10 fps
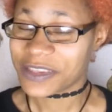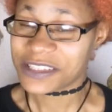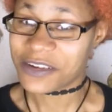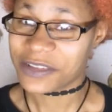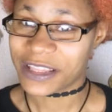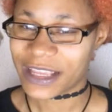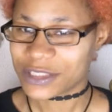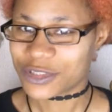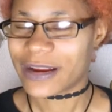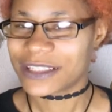That's not really like
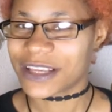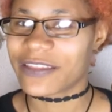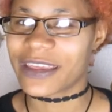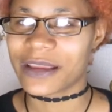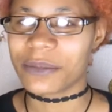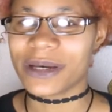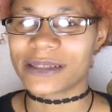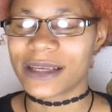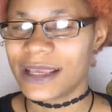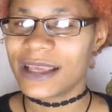a tragic thing,
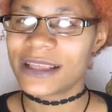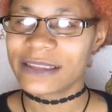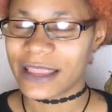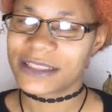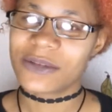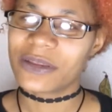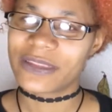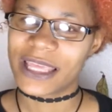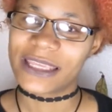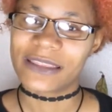but That's the only
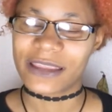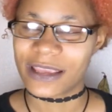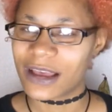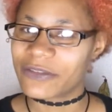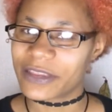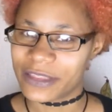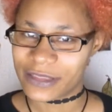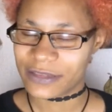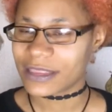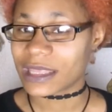thing I can think of,
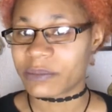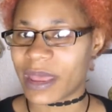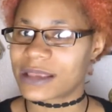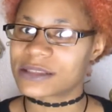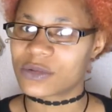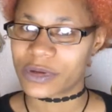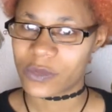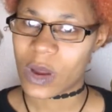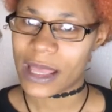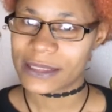and like backstory
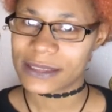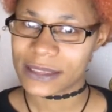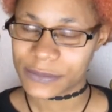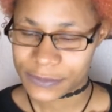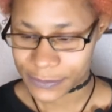wise.